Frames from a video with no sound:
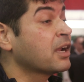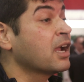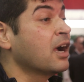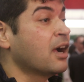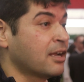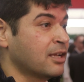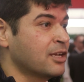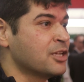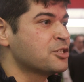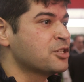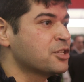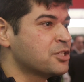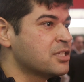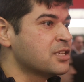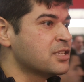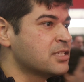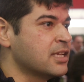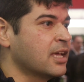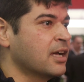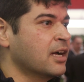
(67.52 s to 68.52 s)
regardless,
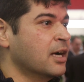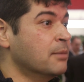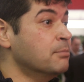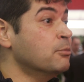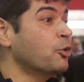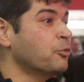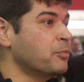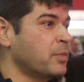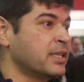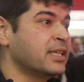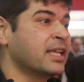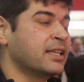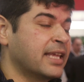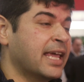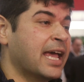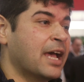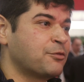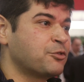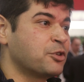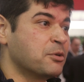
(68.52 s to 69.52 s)
this is a movement that
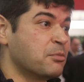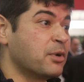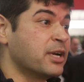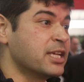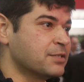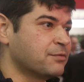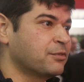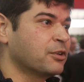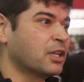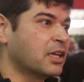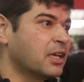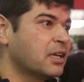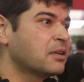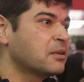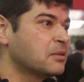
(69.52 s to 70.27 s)
they have to embrace fully.